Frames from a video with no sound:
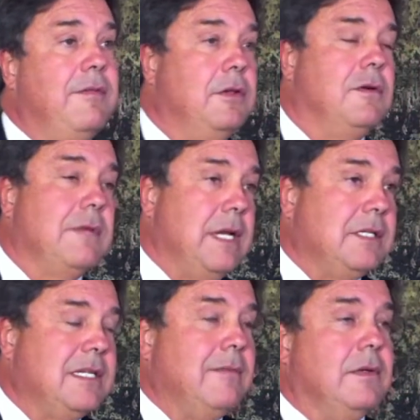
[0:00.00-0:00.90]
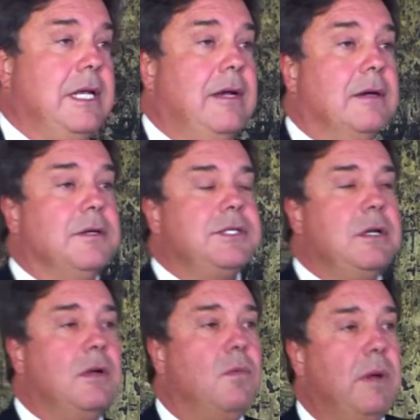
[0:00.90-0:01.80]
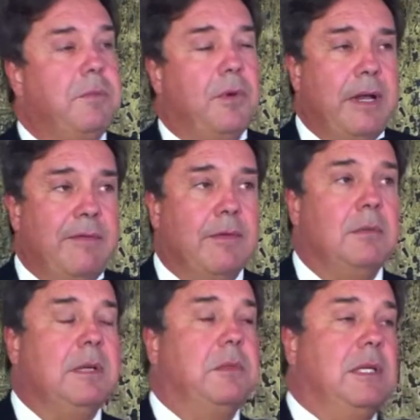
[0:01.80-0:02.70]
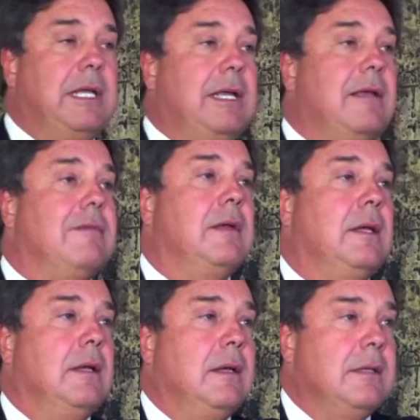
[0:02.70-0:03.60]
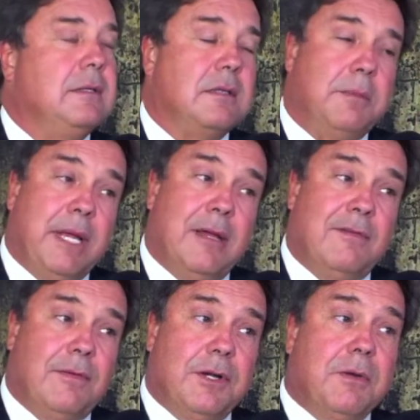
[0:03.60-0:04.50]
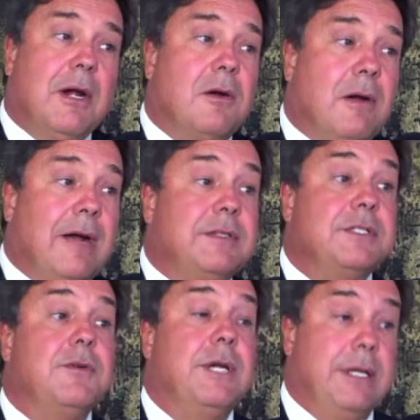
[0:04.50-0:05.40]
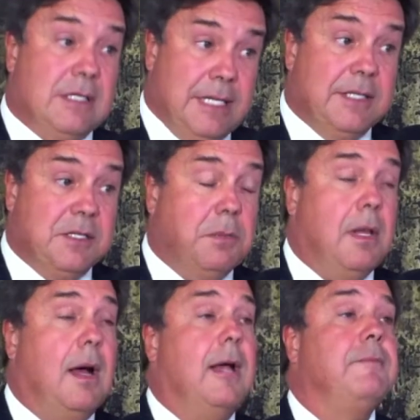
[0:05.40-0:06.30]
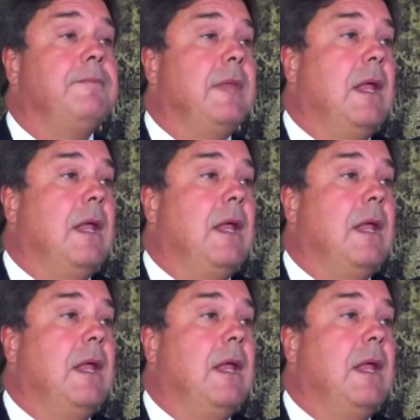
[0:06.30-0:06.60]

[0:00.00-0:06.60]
if you look over the next several years, we pretty firmly believe that the demand for new aircraft is going to exceed supply.